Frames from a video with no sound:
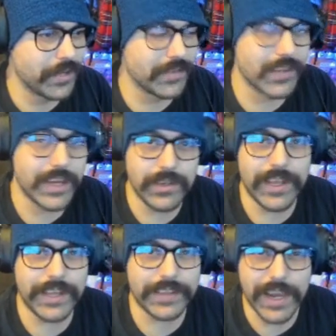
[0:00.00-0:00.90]
I do
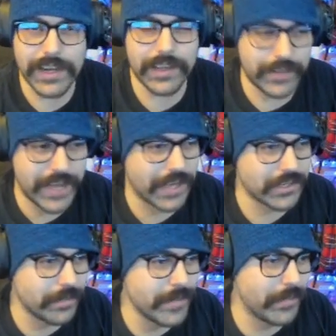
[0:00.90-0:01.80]
like that Color Dash.
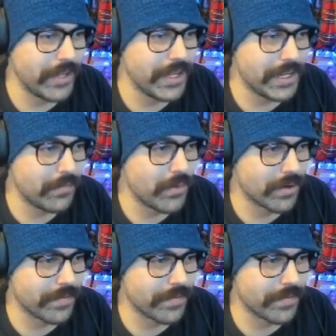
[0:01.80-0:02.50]
I'll be playing it more for